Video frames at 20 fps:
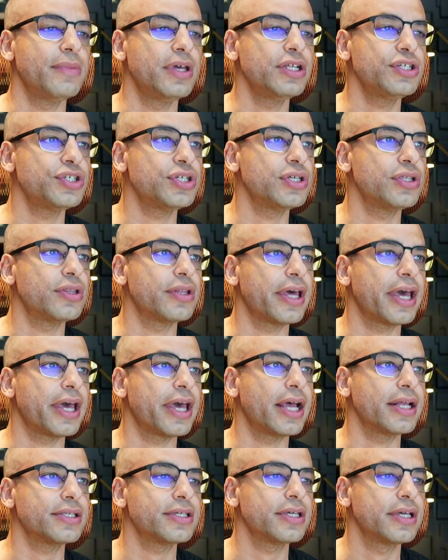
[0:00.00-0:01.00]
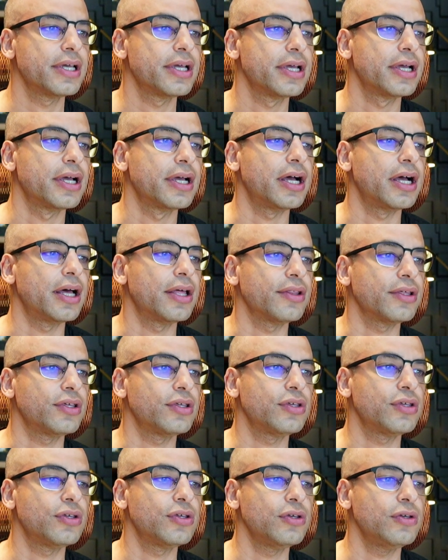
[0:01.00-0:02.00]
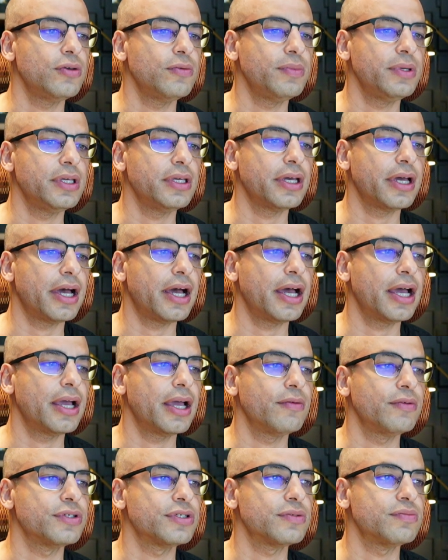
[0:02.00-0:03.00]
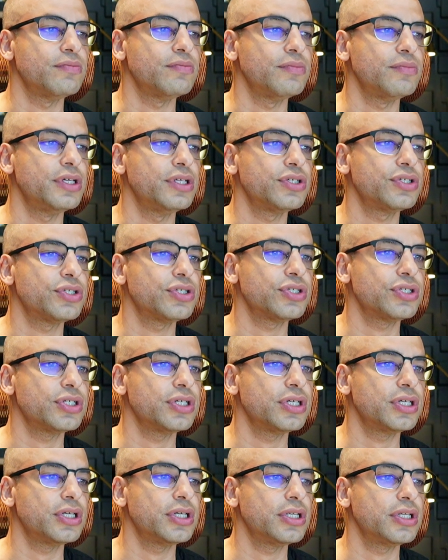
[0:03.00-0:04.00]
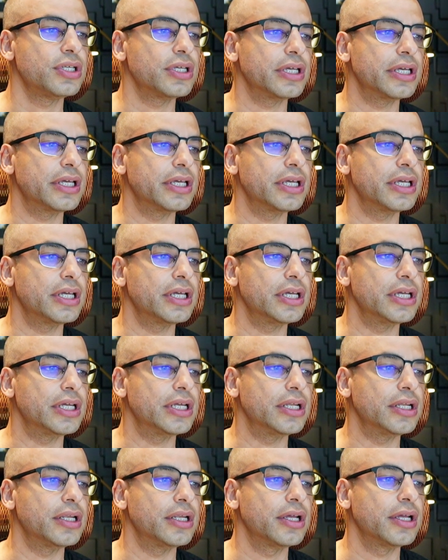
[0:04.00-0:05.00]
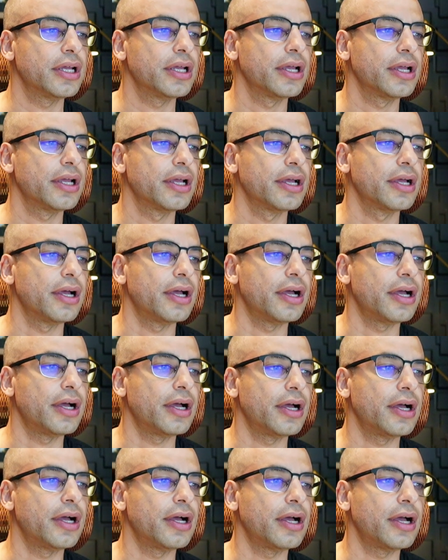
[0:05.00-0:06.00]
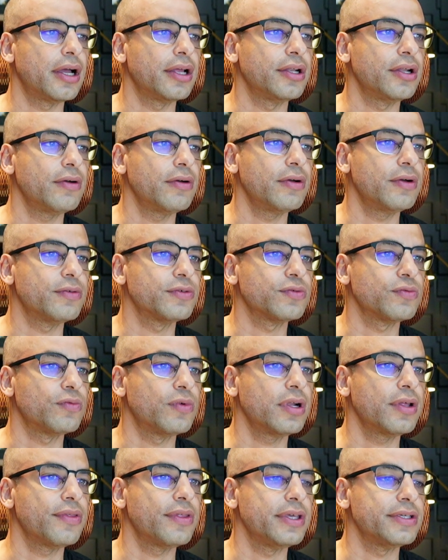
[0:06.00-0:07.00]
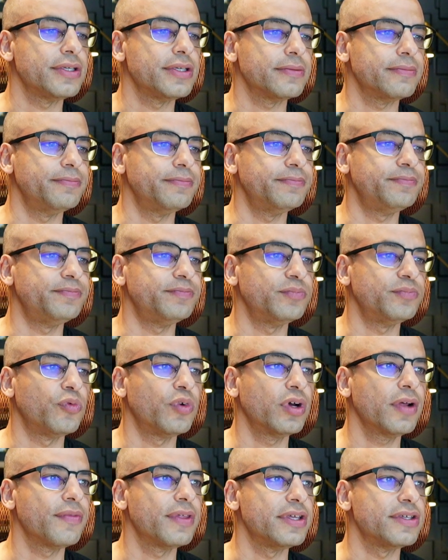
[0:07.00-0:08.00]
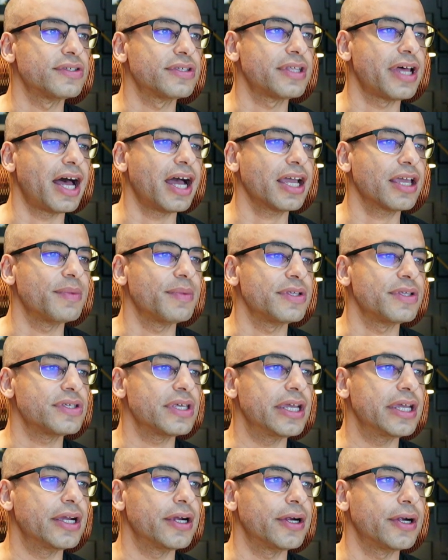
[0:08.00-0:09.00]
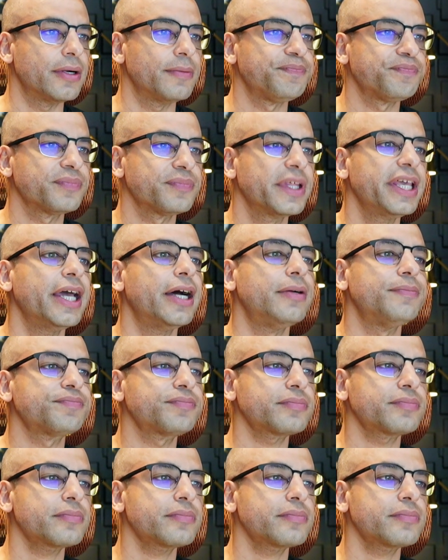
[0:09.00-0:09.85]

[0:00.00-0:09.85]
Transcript: mentioned that the QBI was mentioned in, I know it was one of these, one of these documents here. Yeah.